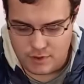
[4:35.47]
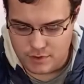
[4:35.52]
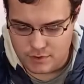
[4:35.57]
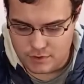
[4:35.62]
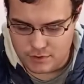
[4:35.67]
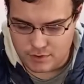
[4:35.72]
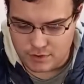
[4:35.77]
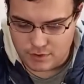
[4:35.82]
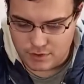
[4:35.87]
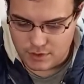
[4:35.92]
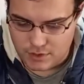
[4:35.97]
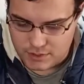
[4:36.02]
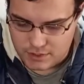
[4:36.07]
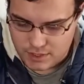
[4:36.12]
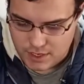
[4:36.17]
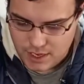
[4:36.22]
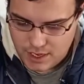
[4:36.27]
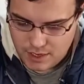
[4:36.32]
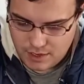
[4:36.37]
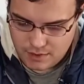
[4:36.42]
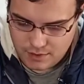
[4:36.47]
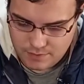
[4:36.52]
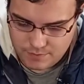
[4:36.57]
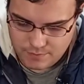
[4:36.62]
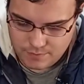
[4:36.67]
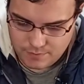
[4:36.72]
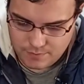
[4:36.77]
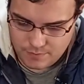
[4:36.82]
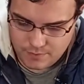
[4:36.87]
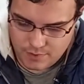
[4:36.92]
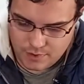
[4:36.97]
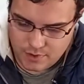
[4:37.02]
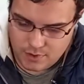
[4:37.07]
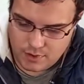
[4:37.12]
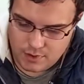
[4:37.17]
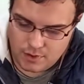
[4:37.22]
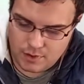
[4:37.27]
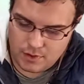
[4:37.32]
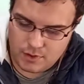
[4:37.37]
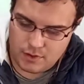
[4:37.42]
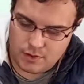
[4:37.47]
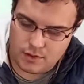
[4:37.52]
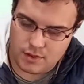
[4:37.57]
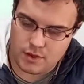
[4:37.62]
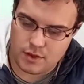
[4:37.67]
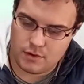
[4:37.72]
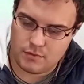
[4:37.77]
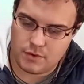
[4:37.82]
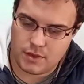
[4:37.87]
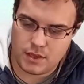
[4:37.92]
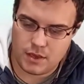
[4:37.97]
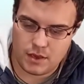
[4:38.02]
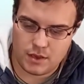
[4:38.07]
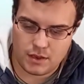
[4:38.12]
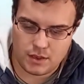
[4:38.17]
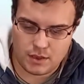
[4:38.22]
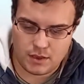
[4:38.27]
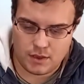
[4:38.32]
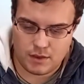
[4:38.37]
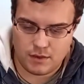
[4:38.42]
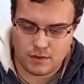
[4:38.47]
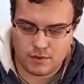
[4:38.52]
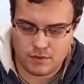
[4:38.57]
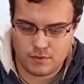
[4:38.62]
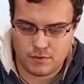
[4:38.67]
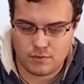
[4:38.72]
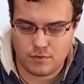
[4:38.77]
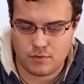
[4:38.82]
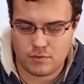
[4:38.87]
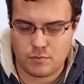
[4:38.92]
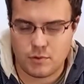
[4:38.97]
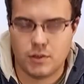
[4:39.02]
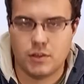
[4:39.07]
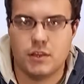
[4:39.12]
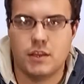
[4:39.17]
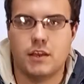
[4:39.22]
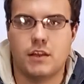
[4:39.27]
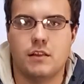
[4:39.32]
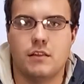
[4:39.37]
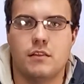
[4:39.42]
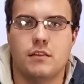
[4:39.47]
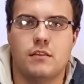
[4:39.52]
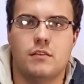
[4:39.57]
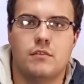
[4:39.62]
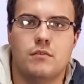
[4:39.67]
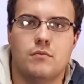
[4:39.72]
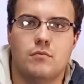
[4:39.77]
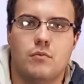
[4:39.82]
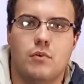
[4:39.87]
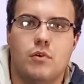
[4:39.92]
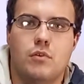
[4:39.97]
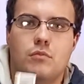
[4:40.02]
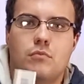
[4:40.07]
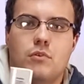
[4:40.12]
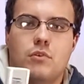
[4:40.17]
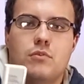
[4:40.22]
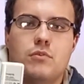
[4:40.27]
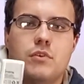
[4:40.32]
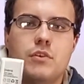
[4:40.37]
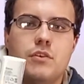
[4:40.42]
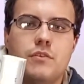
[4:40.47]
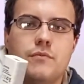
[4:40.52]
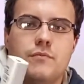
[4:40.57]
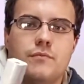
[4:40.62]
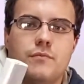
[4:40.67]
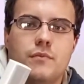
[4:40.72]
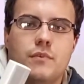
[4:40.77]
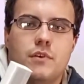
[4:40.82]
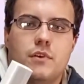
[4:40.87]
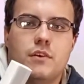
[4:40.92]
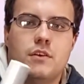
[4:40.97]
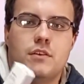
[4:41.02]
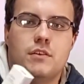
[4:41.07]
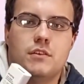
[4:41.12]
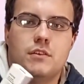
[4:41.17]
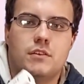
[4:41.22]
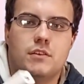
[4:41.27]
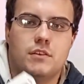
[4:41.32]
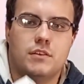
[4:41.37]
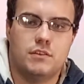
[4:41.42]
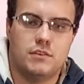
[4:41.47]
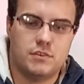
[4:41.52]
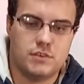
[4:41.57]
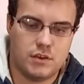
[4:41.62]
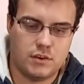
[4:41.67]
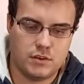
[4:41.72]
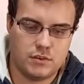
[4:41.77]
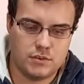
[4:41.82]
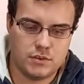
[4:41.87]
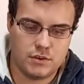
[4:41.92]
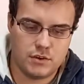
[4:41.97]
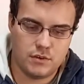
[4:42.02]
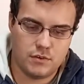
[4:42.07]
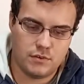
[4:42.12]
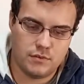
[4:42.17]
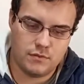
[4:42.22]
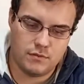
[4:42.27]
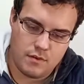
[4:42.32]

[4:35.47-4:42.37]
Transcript: So there's that. Then we get a normal little wall wart, little charger.